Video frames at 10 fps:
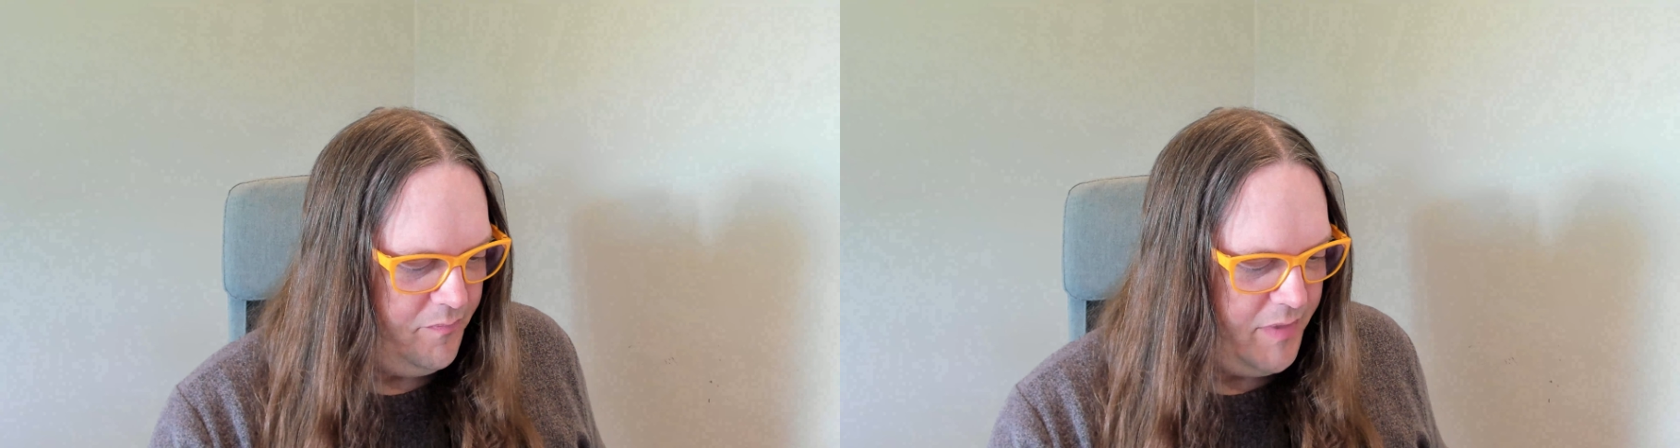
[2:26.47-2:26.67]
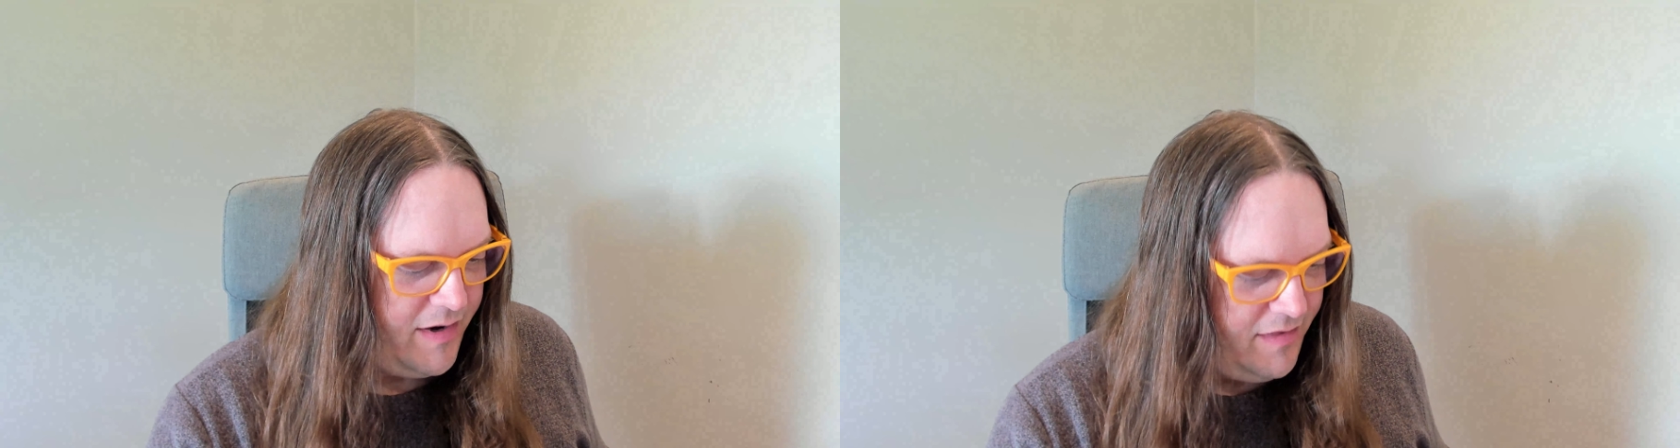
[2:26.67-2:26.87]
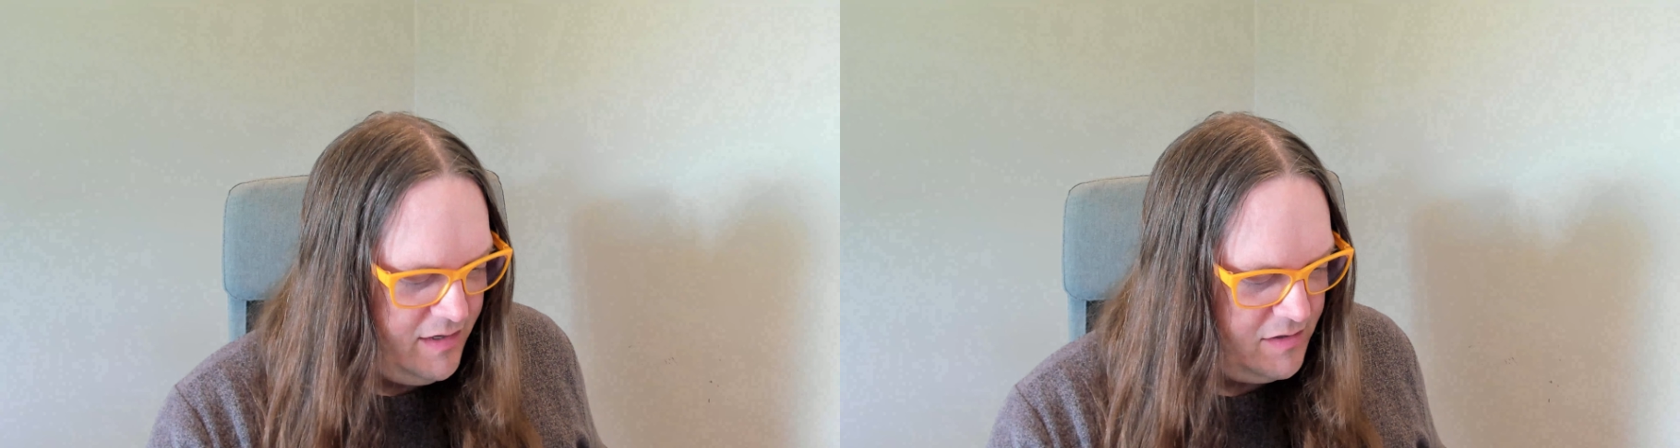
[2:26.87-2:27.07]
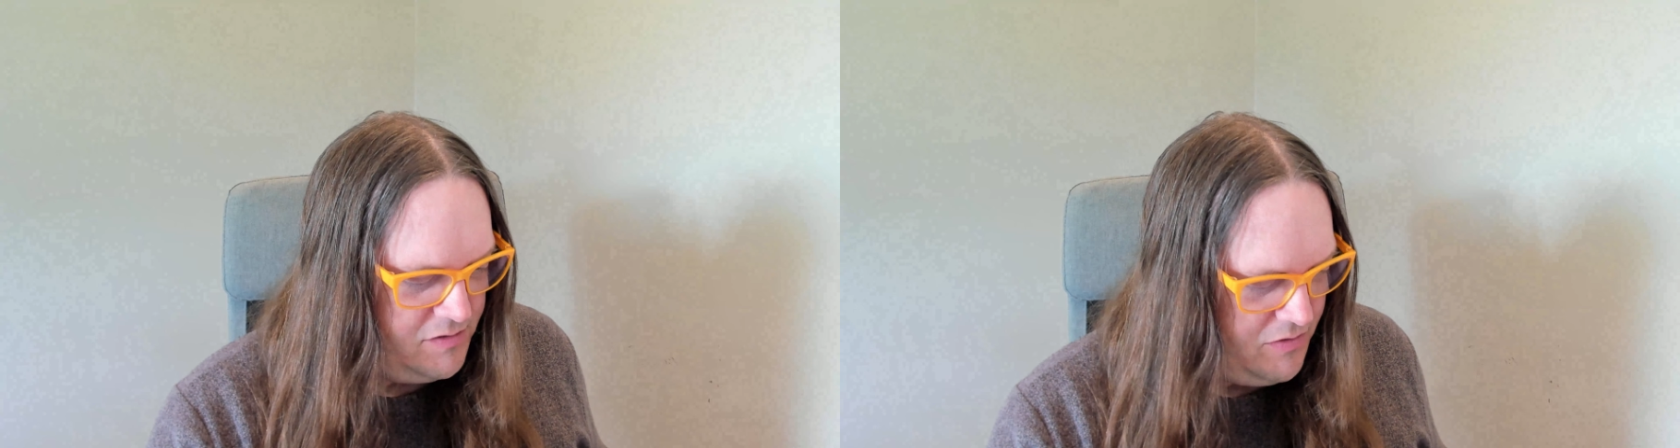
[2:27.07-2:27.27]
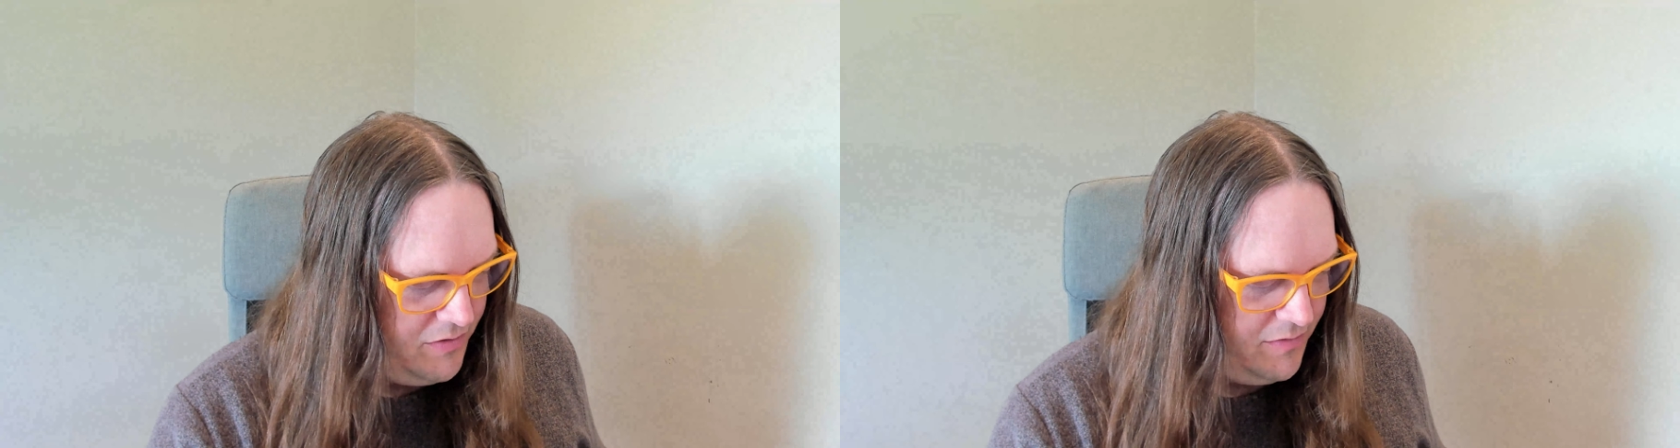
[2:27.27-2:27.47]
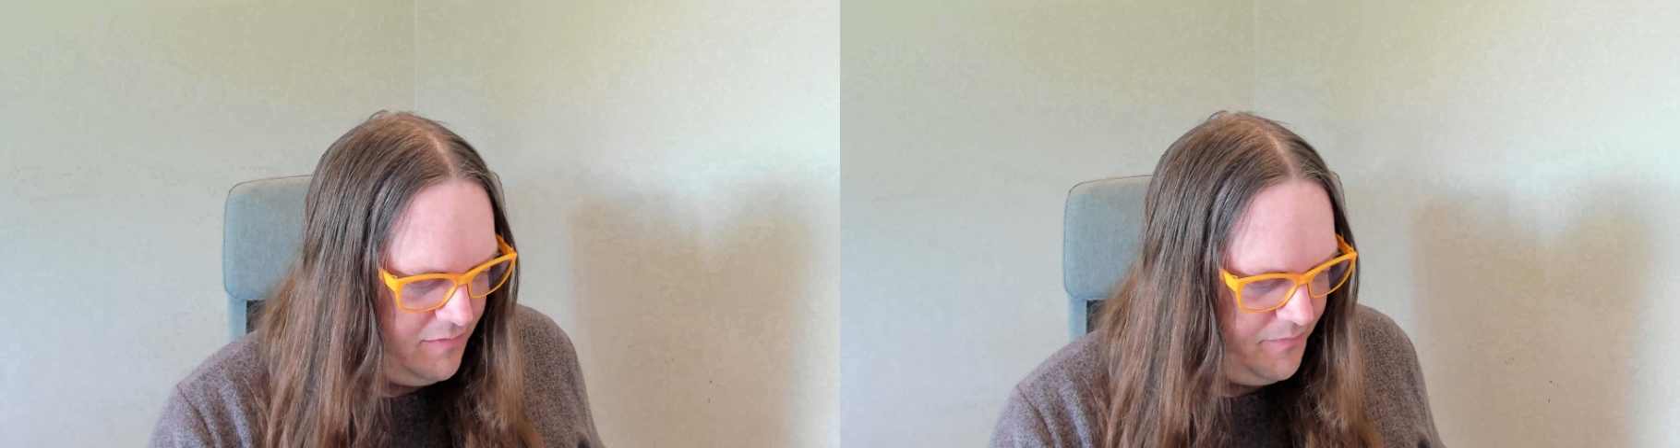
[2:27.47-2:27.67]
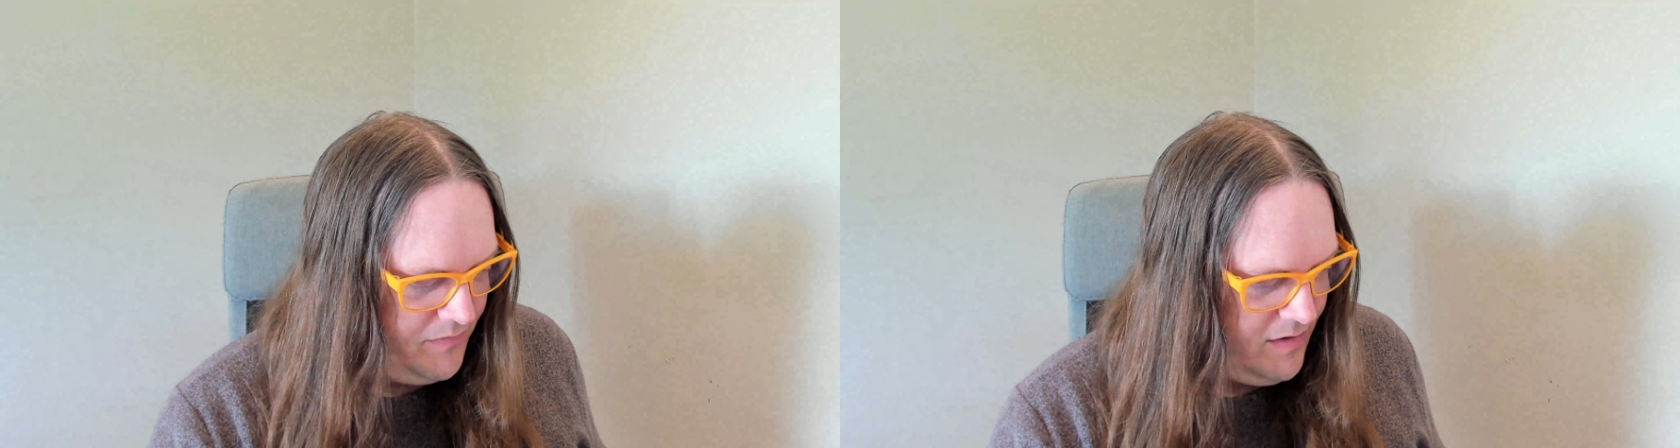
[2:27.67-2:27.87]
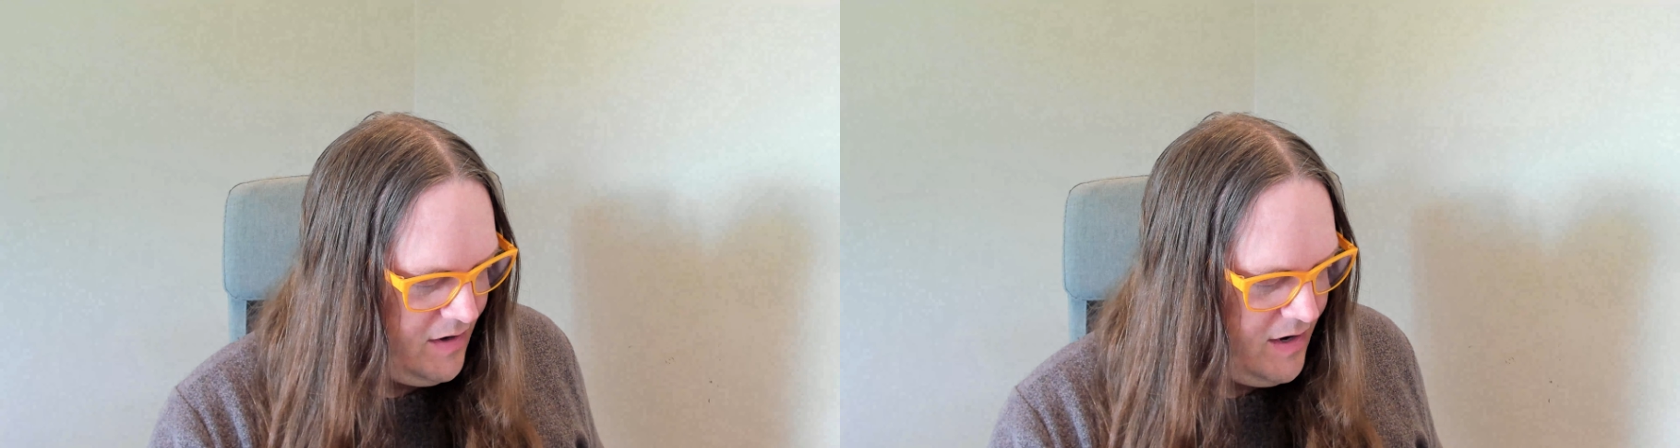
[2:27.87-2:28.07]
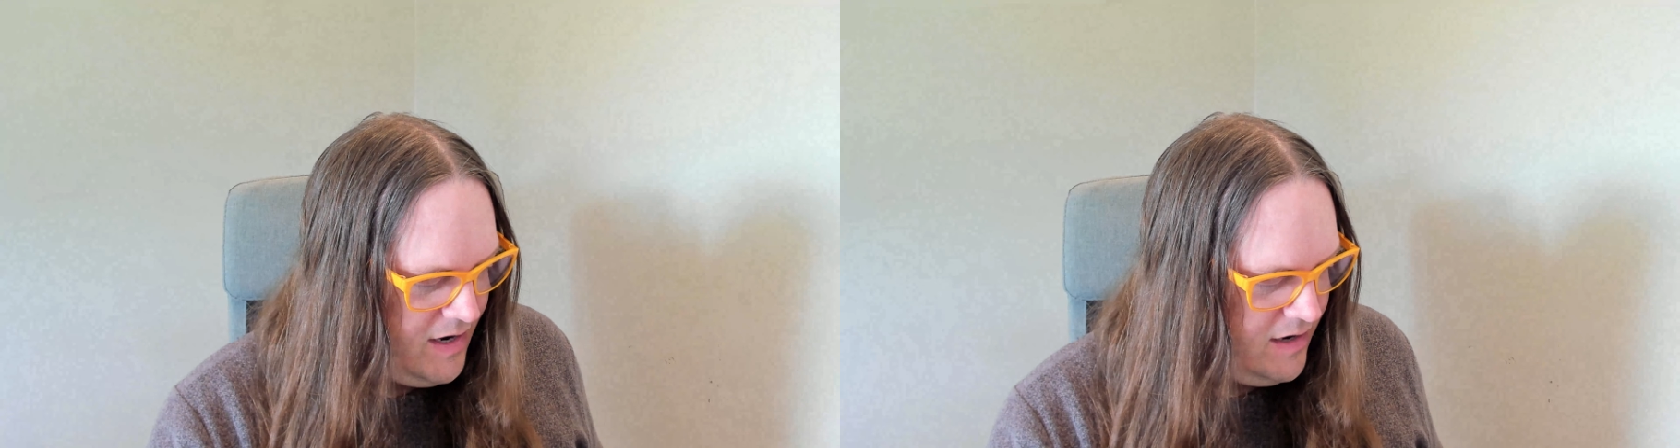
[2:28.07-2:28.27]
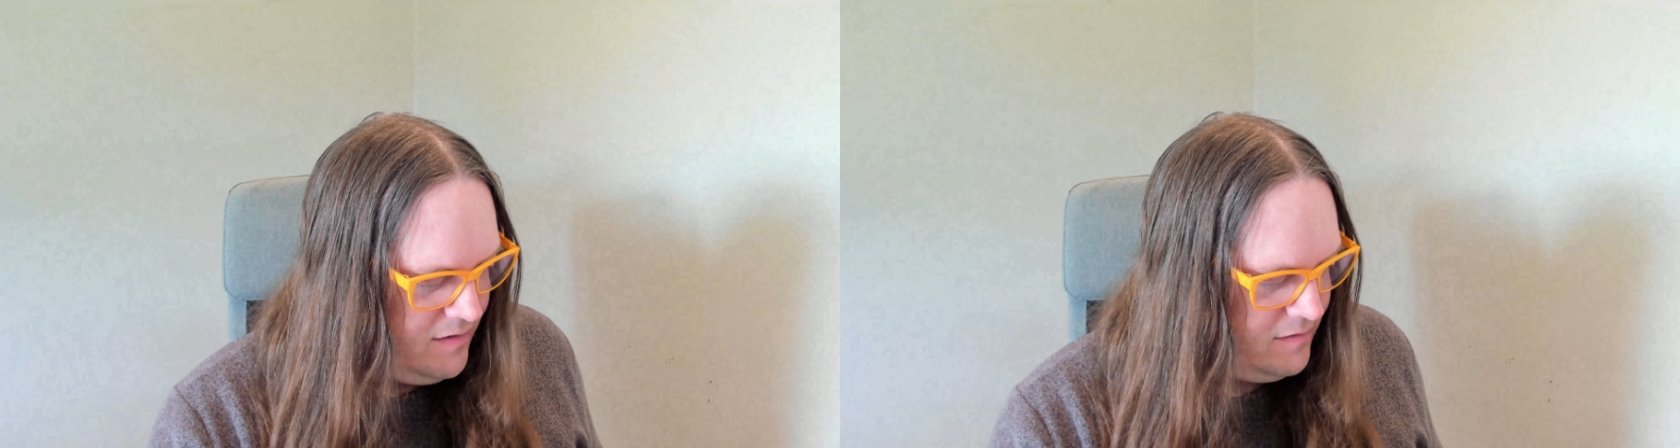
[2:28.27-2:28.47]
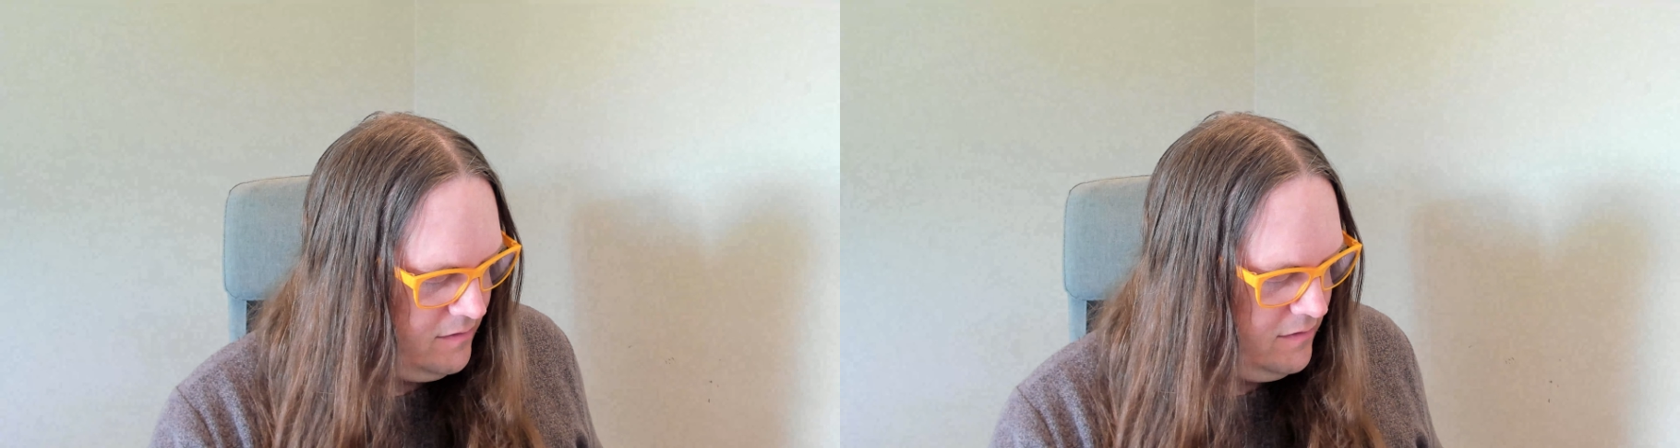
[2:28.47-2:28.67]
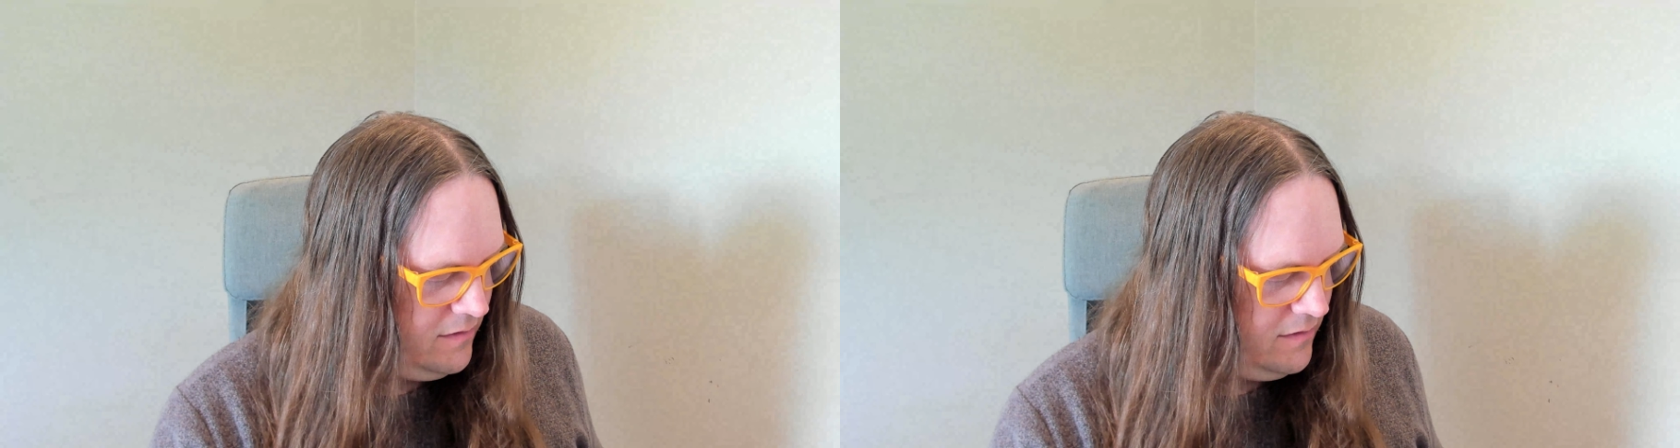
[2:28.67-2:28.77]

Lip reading: But I think it's good, and